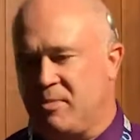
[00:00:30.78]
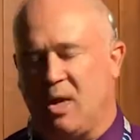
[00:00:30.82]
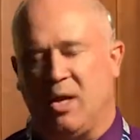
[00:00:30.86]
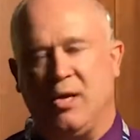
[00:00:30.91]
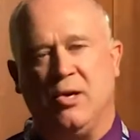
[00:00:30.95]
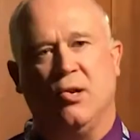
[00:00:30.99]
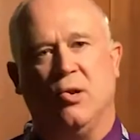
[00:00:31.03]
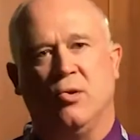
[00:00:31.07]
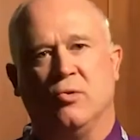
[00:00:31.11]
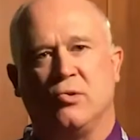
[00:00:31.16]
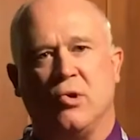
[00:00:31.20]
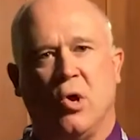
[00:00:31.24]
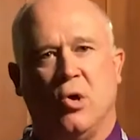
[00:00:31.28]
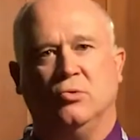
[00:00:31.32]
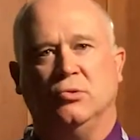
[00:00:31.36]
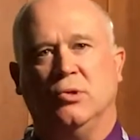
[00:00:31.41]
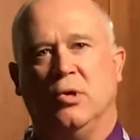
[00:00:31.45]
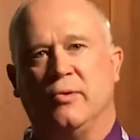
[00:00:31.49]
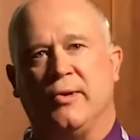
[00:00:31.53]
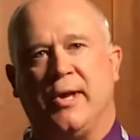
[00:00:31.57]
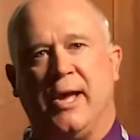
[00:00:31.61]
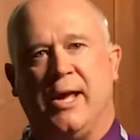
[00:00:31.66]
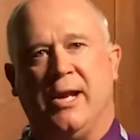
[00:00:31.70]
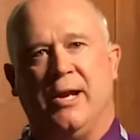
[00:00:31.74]
you know,
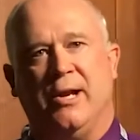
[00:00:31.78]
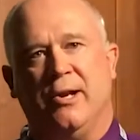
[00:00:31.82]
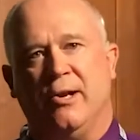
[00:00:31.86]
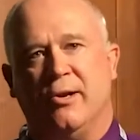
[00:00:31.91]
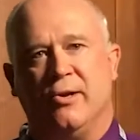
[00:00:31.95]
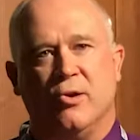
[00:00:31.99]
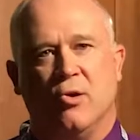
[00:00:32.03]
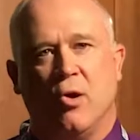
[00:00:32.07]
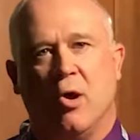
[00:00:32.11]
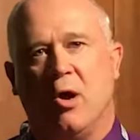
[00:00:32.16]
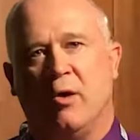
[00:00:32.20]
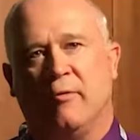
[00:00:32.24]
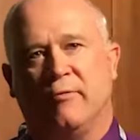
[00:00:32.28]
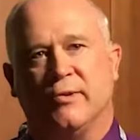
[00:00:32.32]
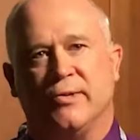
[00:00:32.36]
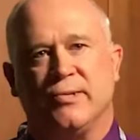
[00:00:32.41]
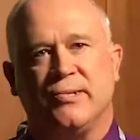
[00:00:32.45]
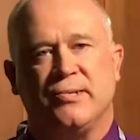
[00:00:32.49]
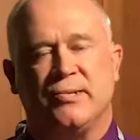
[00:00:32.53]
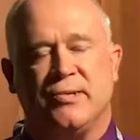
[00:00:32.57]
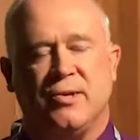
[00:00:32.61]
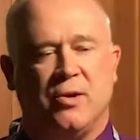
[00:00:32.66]
co-located in your office.